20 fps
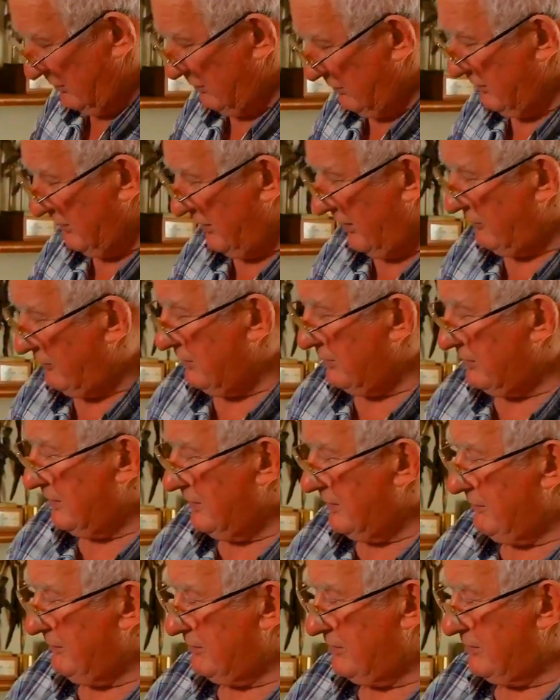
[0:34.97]
look at that joke, I
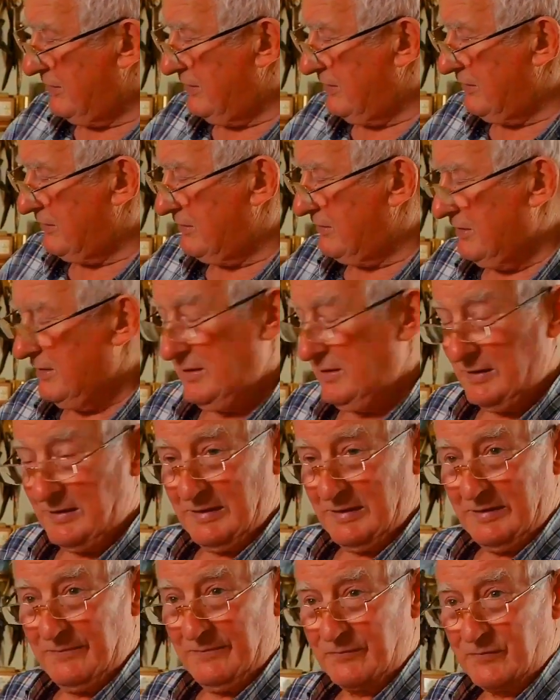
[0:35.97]
never seen it.
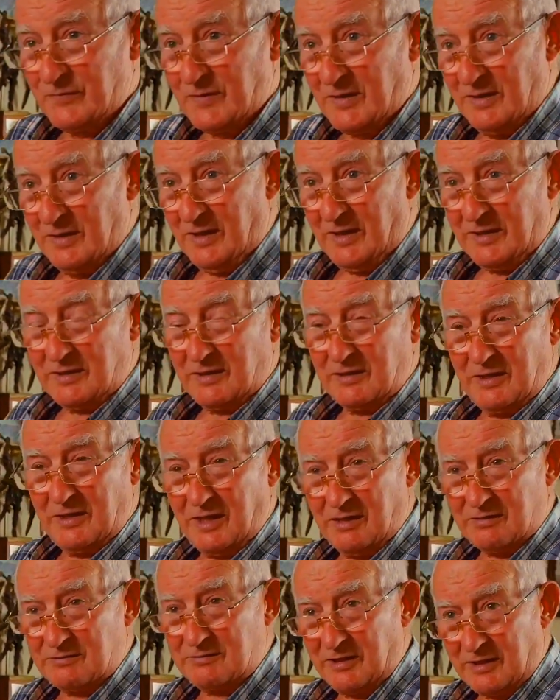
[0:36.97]
I got a
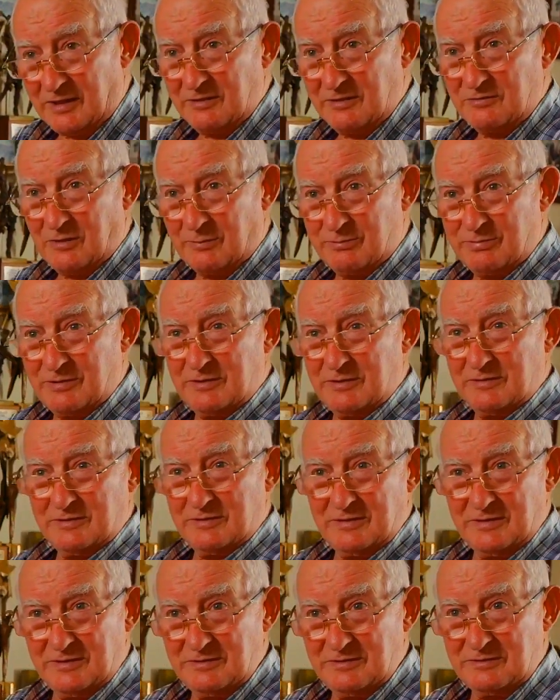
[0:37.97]
heartache in Dublin
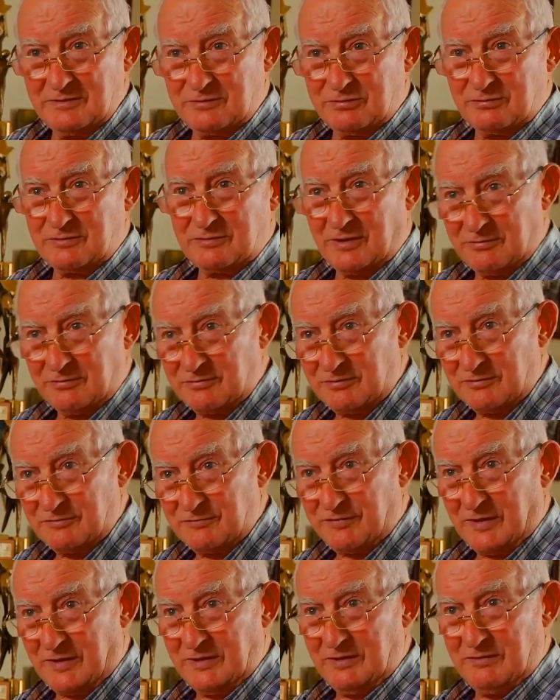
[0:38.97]
in
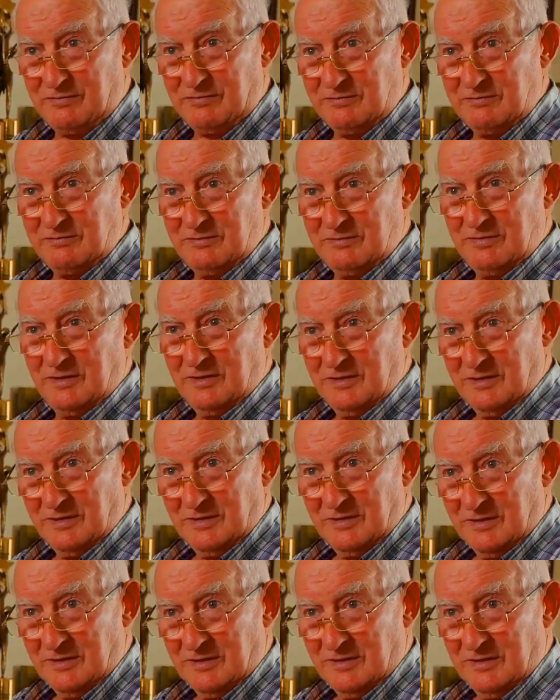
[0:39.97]
2005,
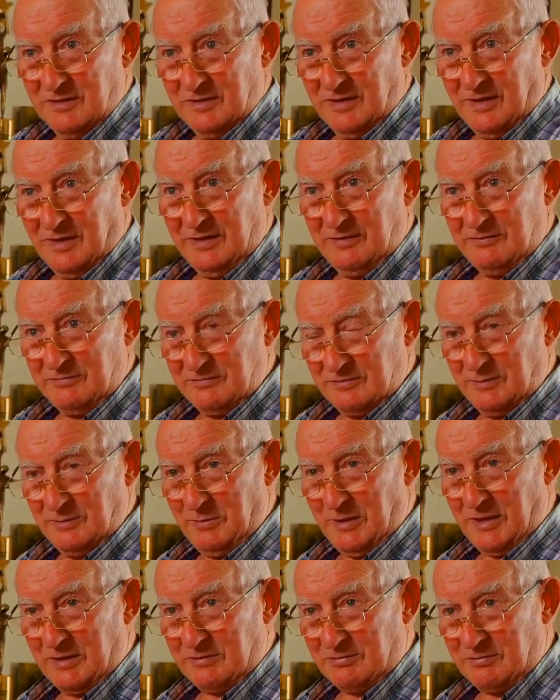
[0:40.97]
and it was in the
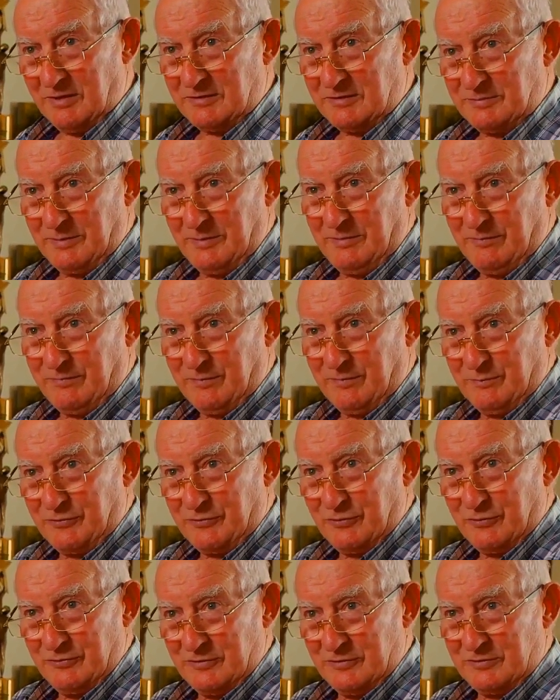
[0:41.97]
Mater Hospital from
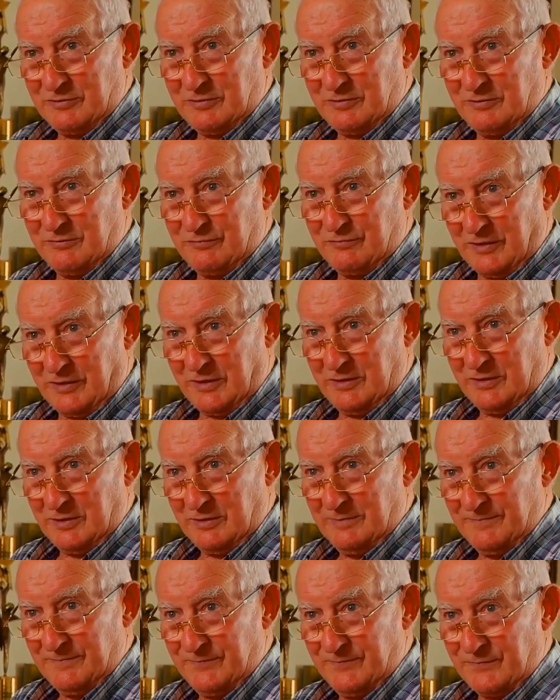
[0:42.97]
Sunday to Friday.
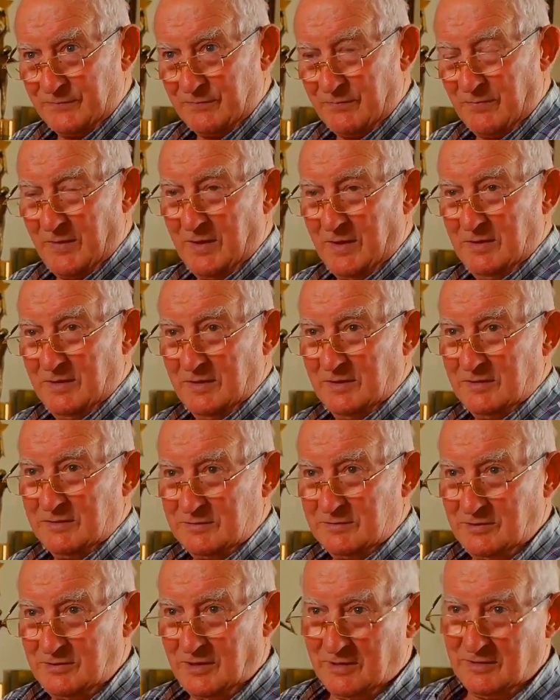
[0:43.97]

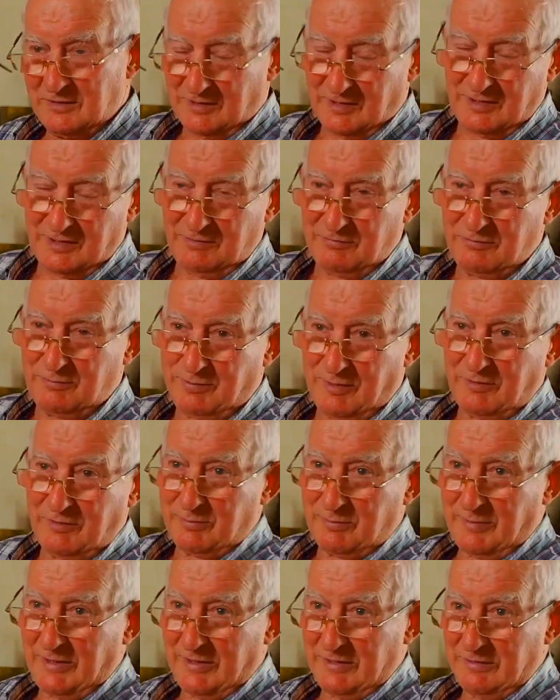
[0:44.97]
I was playing
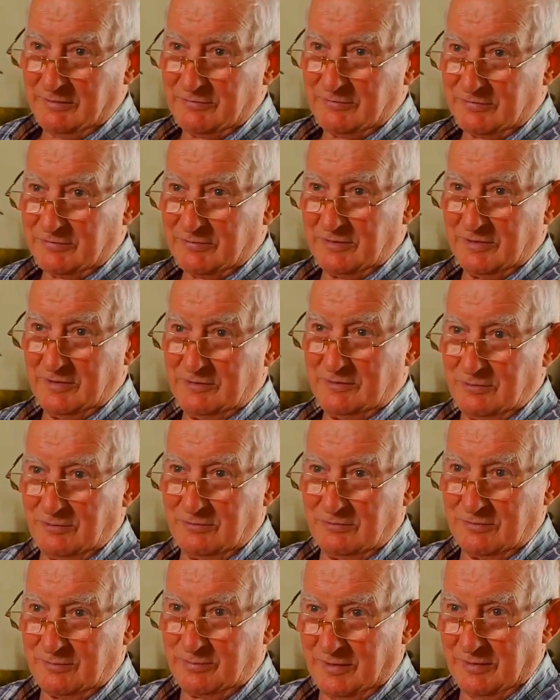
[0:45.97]
to minors, and Joe
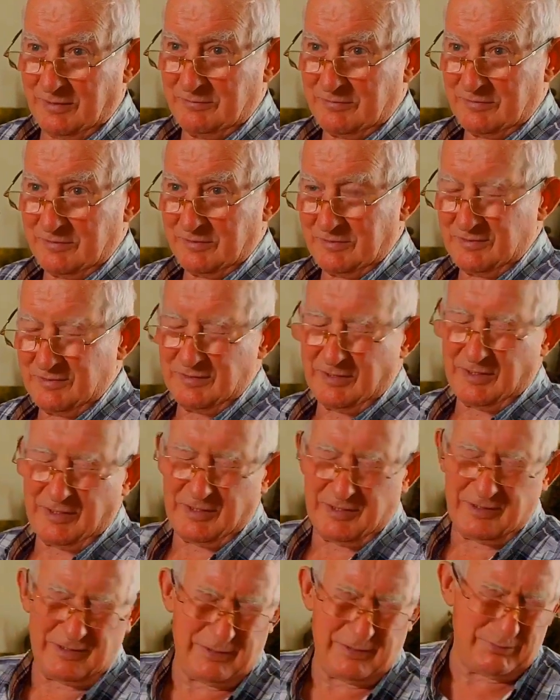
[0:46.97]
was playing to,
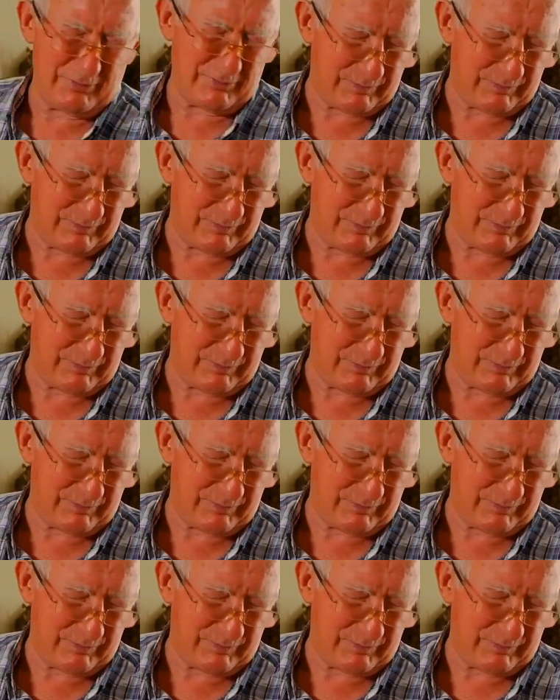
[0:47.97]
Ollie was